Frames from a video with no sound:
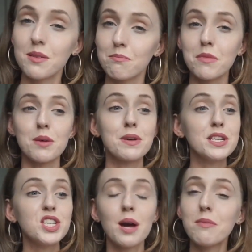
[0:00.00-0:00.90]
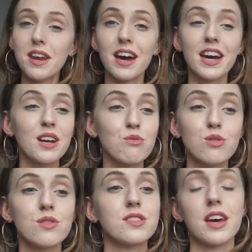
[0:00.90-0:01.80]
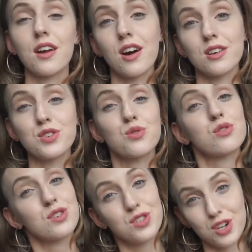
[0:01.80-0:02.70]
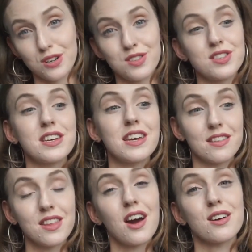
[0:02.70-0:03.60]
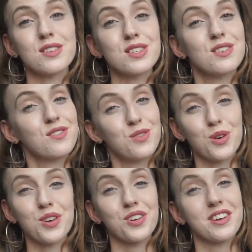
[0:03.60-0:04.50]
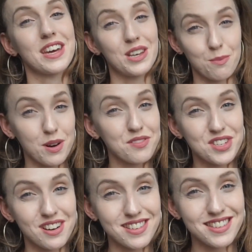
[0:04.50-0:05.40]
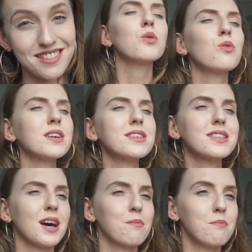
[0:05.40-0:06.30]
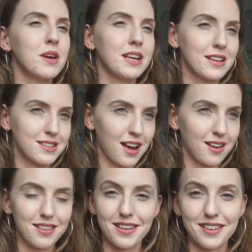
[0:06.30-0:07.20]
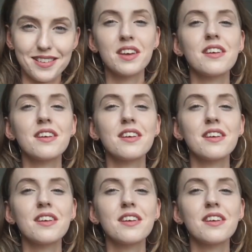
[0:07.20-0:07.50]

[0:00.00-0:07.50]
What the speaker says: Maybe Gemini rules that house or starts the 8th house for you in your birth chart. What does that mean exactly?